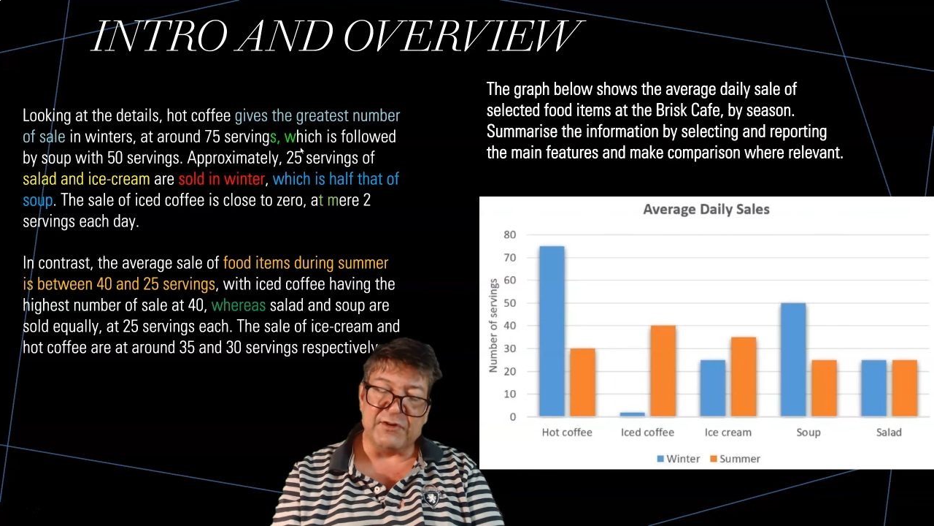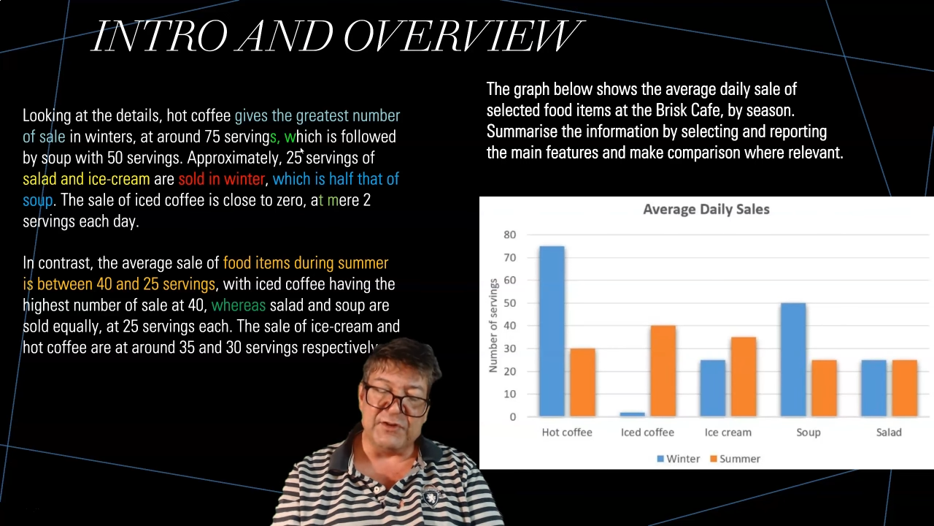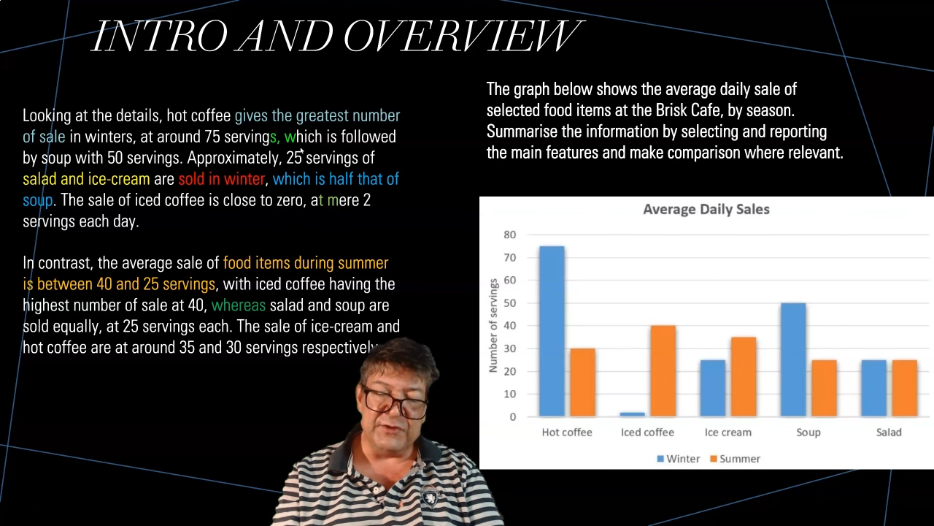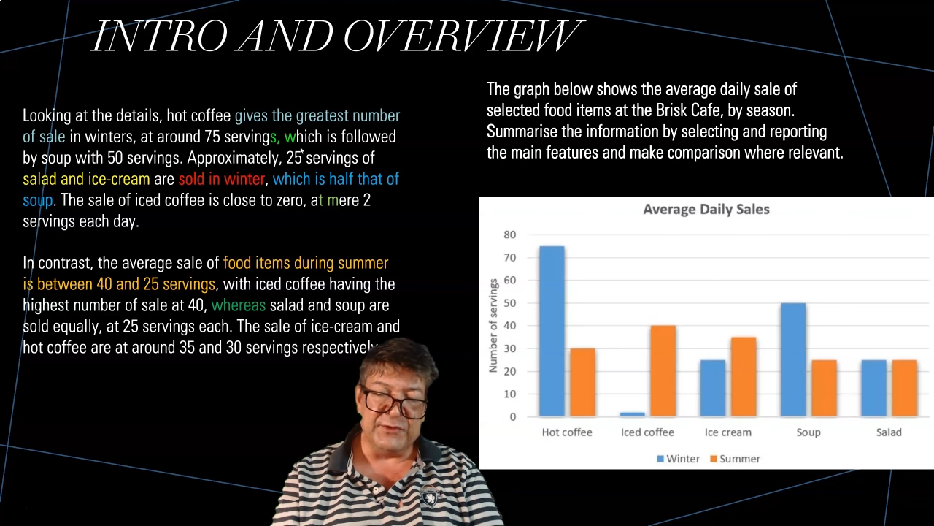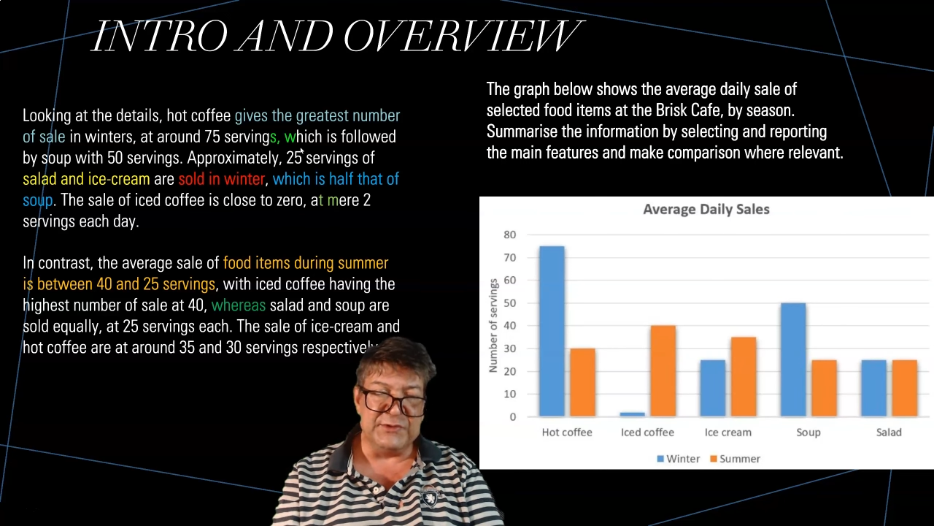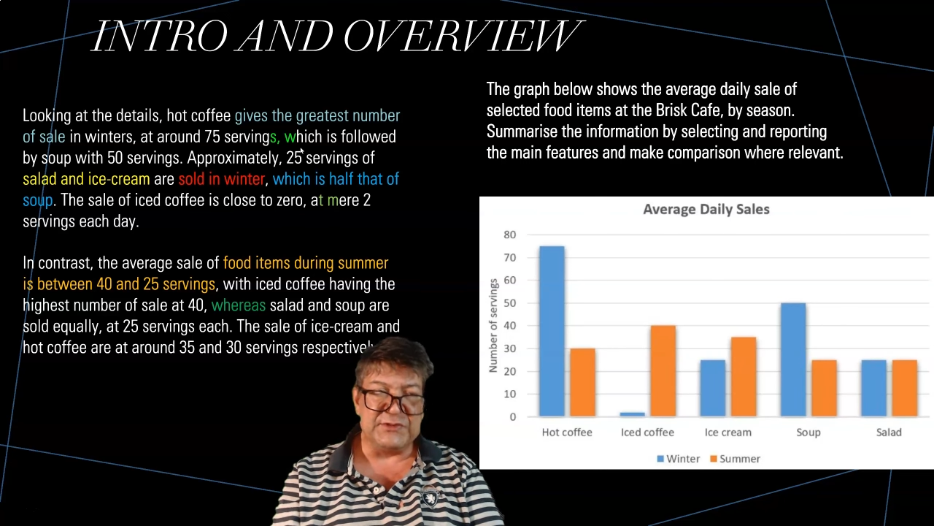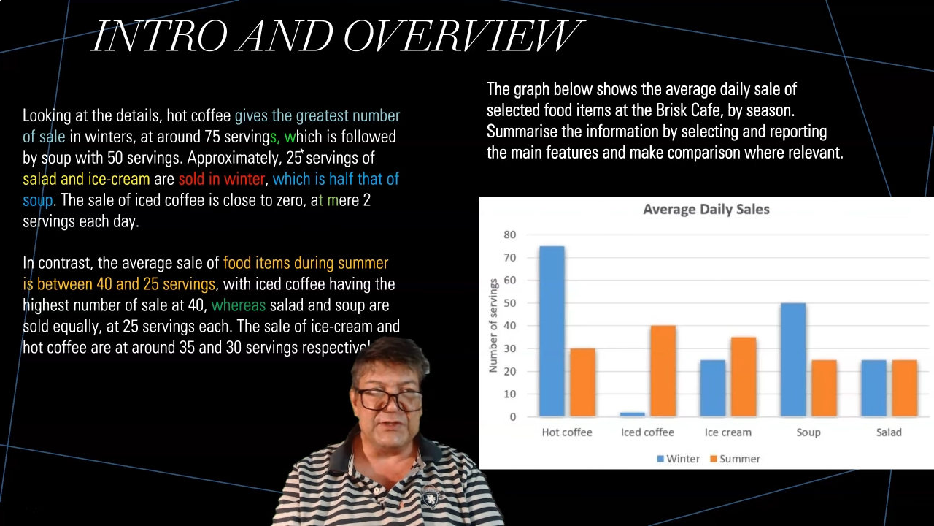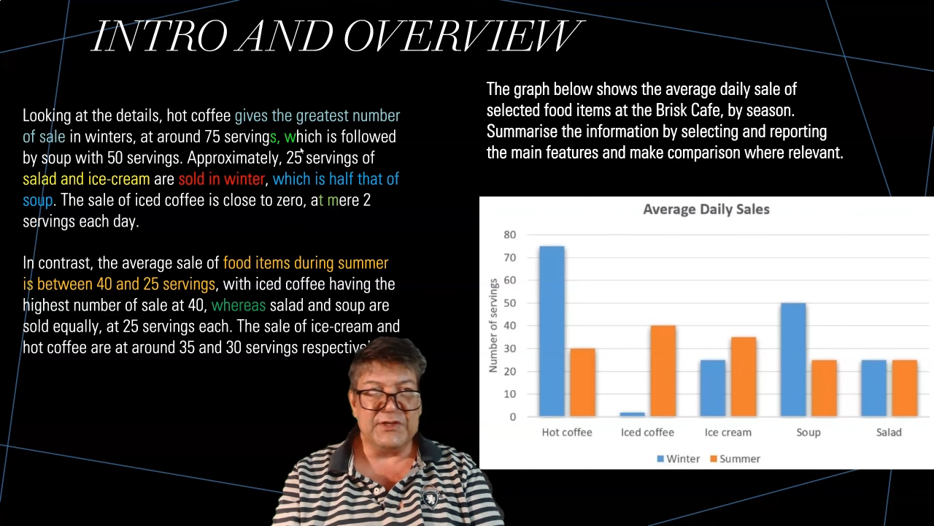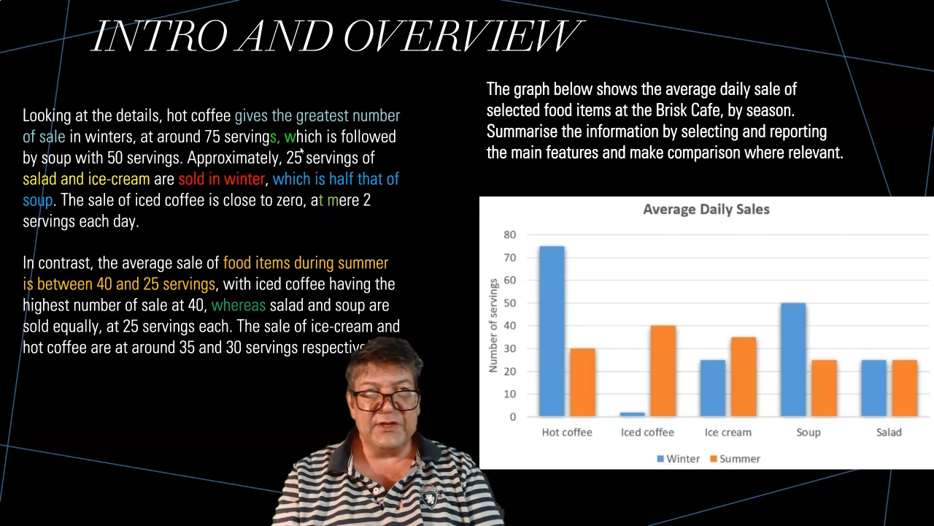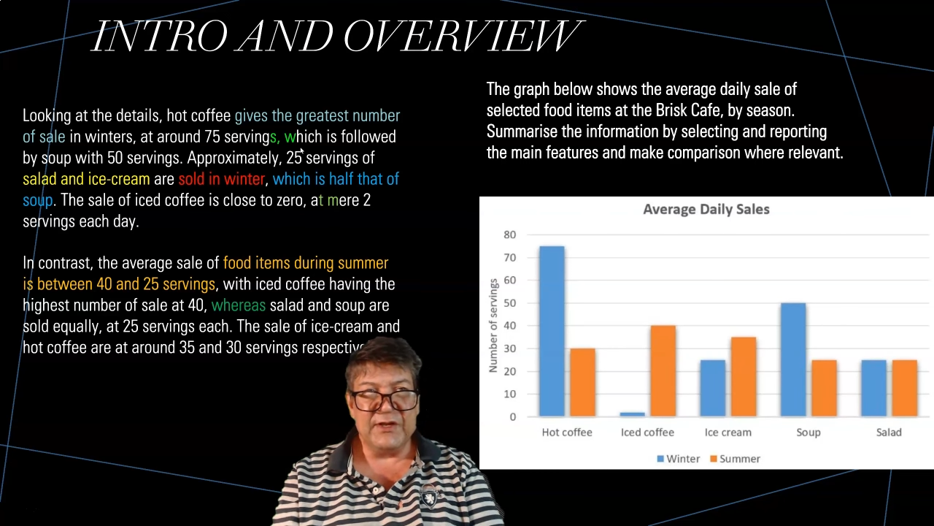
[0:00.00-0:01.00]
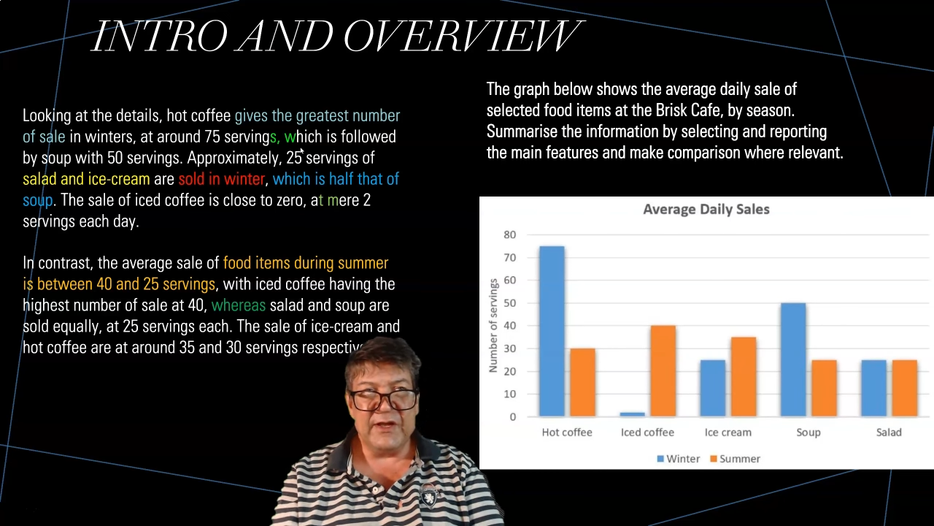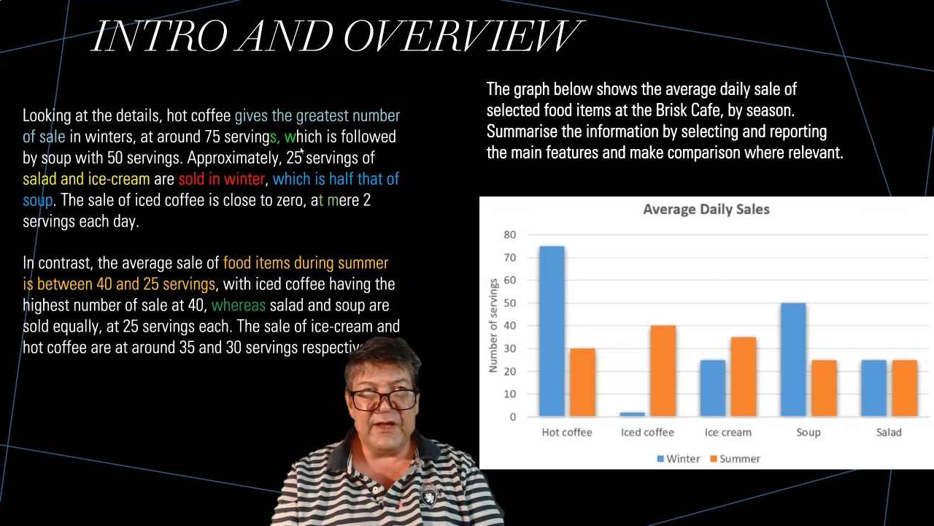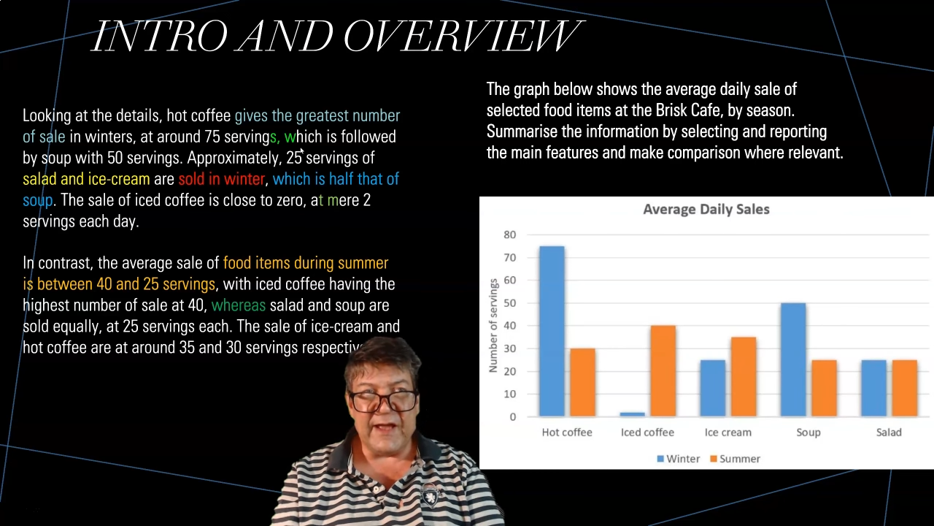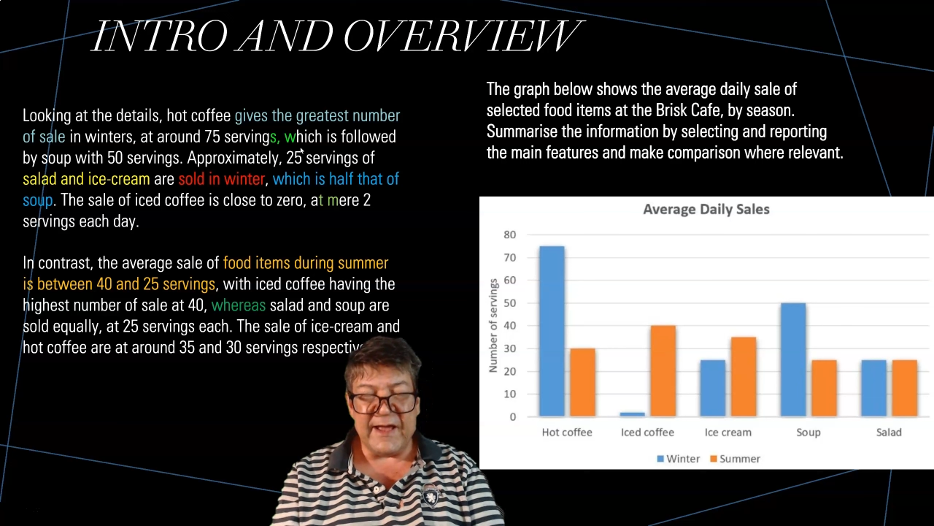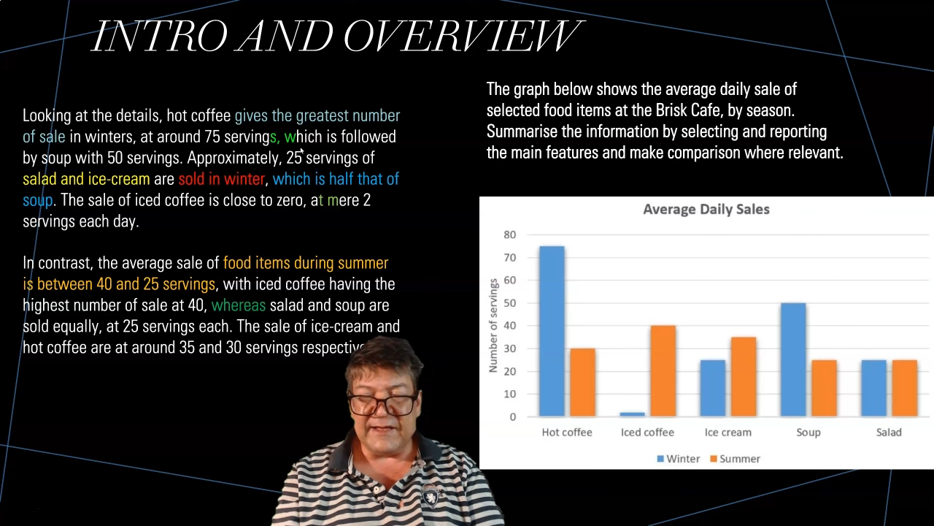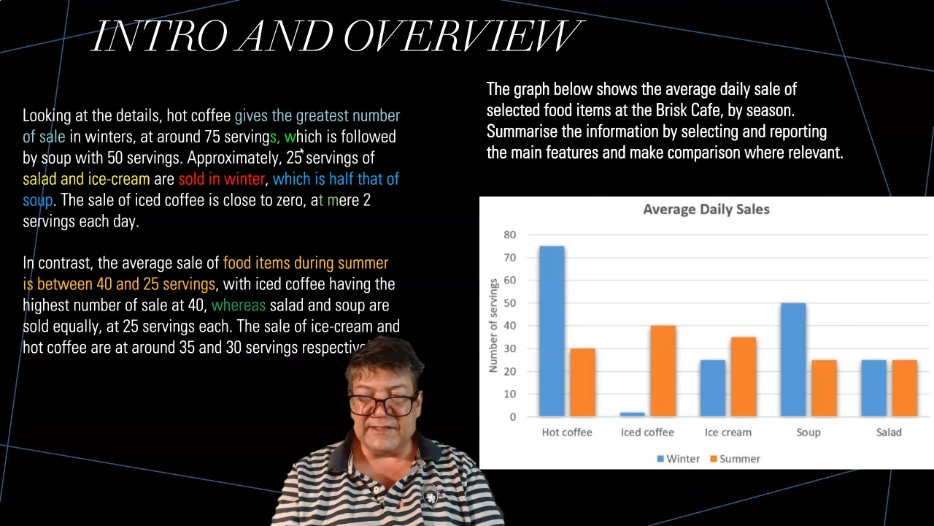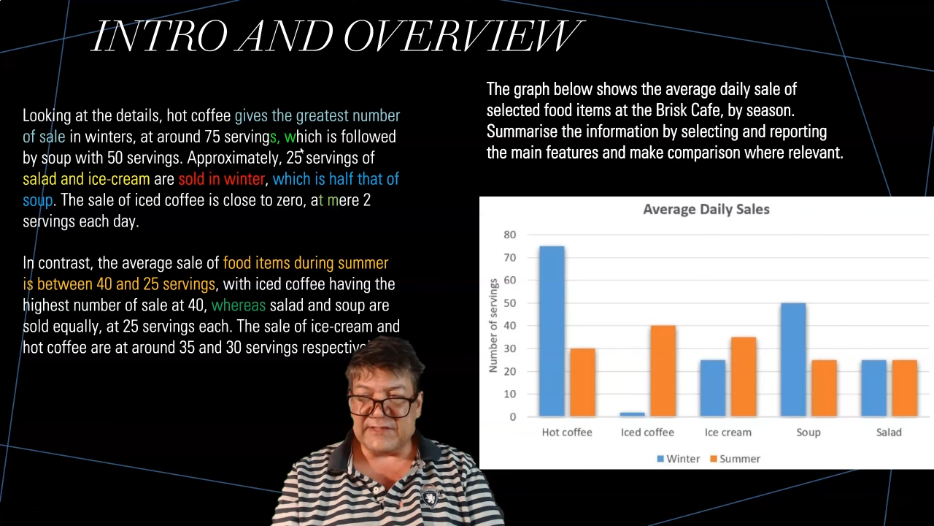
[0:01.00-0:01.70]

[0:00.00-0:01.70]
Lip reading: used as